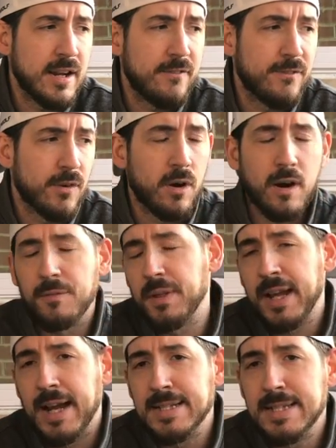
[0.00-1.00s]
it for
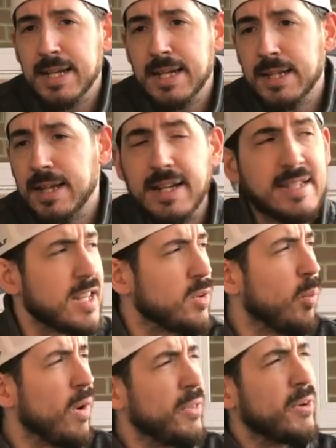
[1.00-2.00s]
everything I did. Like I said,
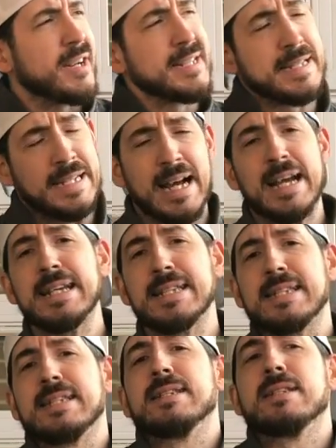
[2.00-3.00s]
the weather is
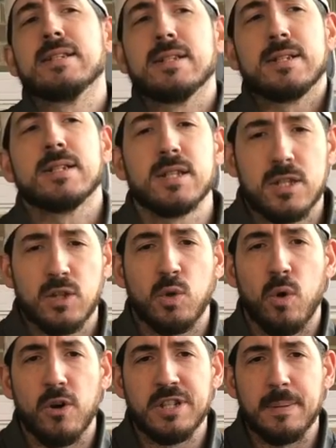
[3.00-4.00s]
nice.
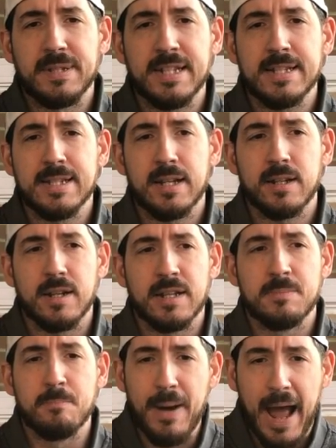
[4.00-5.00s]
Quarter zip season
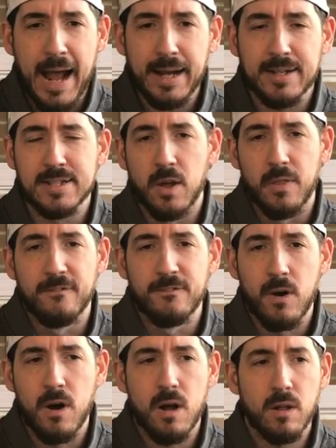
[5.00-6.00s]
is back until the
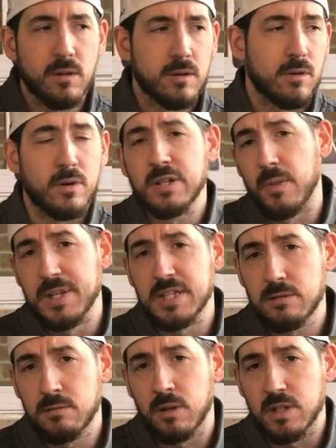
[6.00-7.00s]
fall, or until the
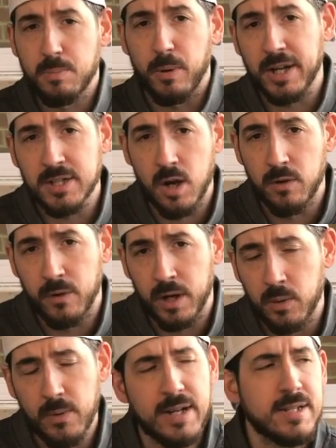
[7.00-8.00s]
spring is over
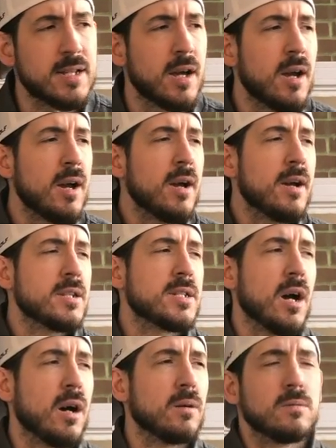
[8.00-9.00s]
anyways.
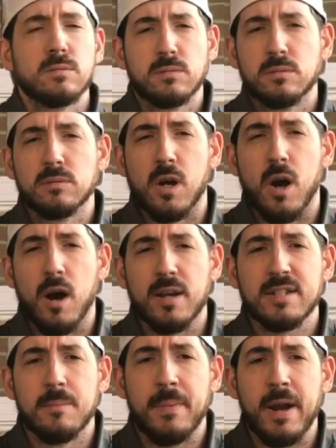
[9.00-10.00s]
So,
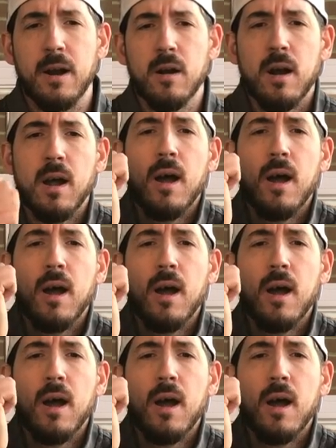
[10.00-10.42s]
awesome there.